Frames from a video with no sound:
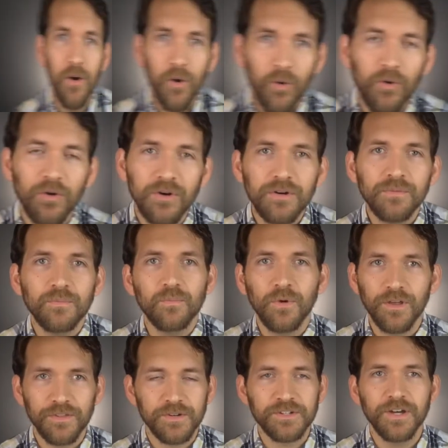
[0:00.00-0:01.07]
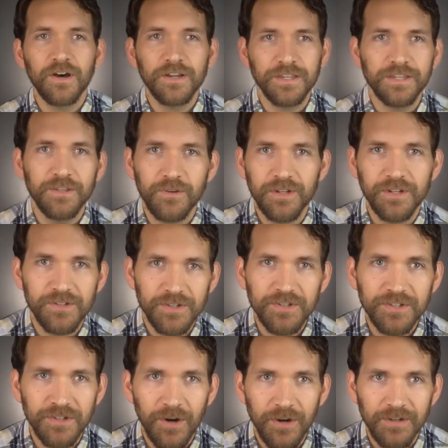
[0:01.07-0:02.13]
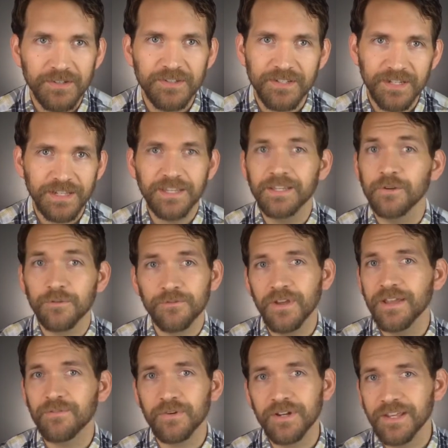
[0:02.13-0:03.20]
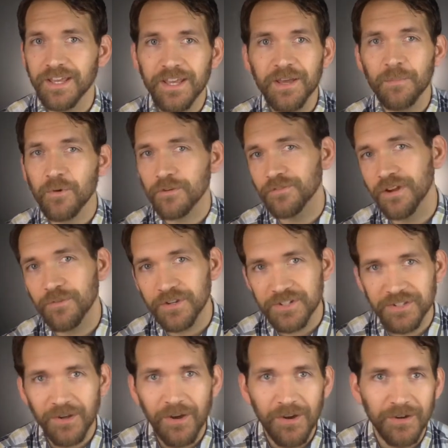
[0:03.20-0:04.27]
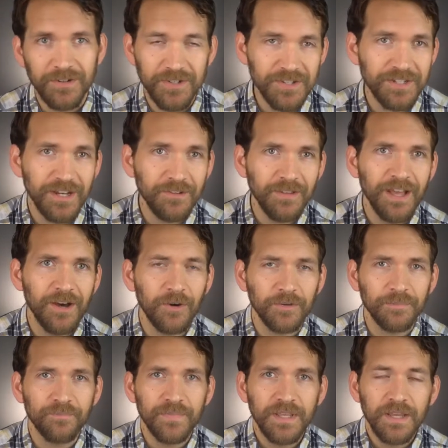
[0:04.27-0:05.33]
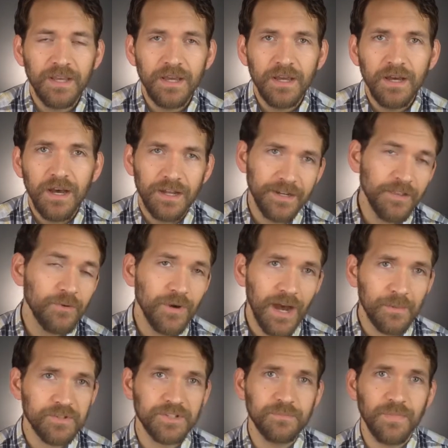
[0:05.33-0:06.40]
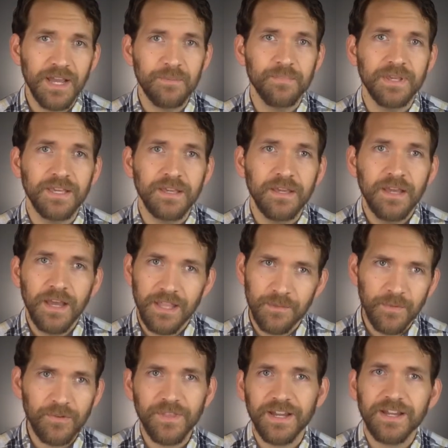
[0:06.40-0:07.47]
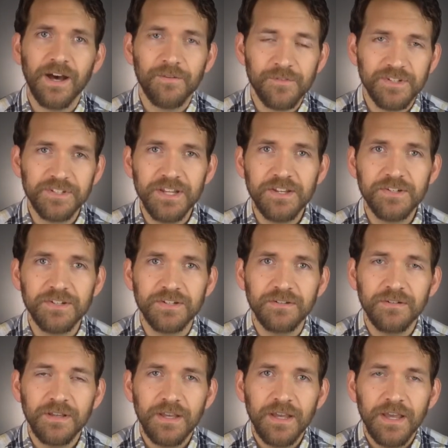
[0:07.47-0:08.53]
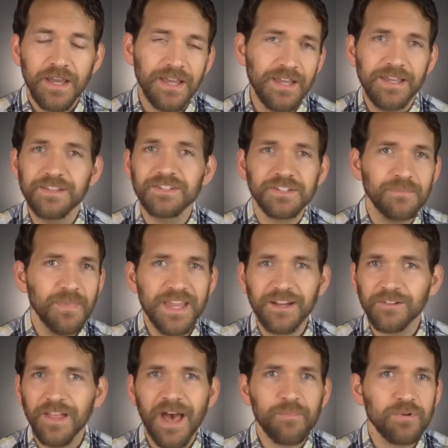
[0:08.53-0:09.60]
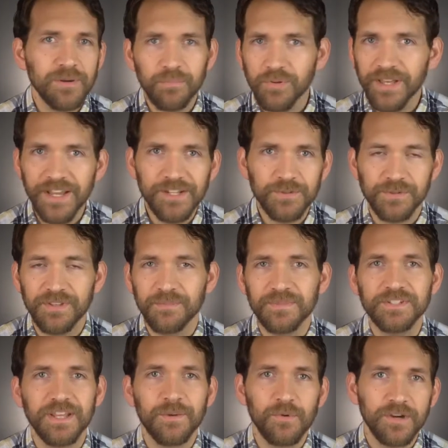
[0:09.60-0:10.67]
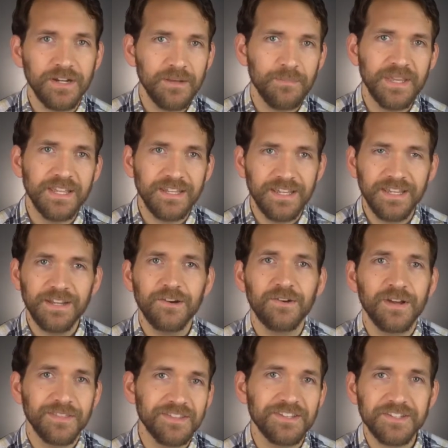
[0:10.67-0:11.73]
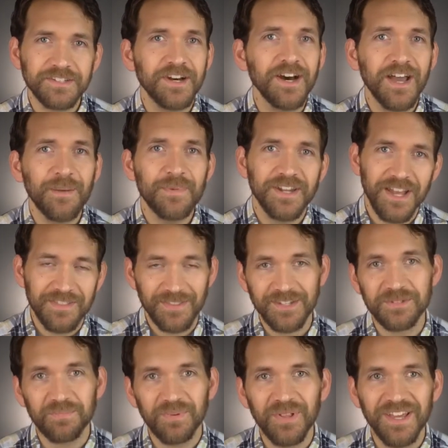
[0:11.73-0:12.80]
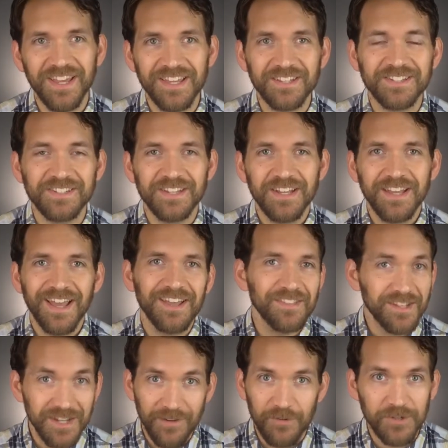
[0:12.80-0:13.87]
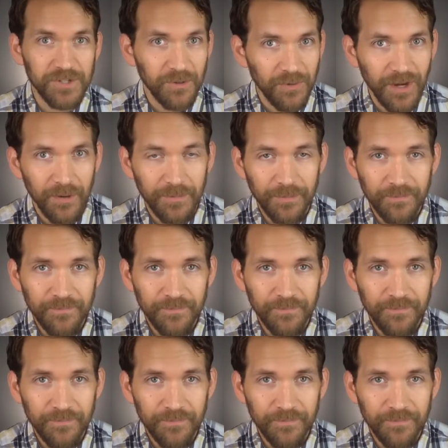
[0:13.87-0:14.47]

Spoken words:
Or while they're talking, you can just start singing your favorite hymn or favorite song just out loud. Another option might be, in the middle of that conversation, is to make elaborate plans with them. Say we're going to meet here at this time and at this place, and then never show up.